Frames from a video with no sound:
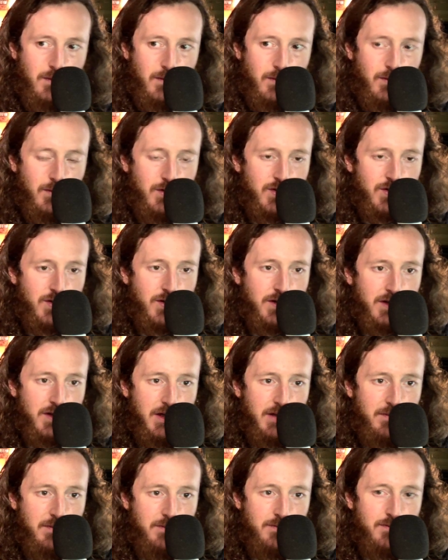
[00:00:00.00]
just going to
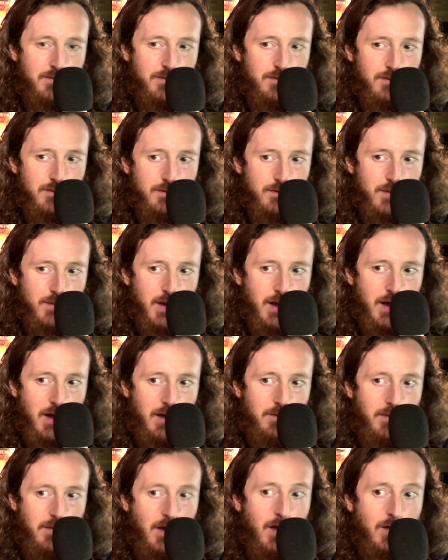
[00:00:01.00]
keep
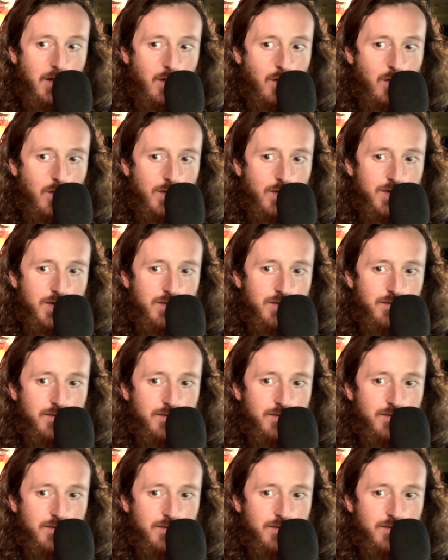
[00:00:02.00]
on course.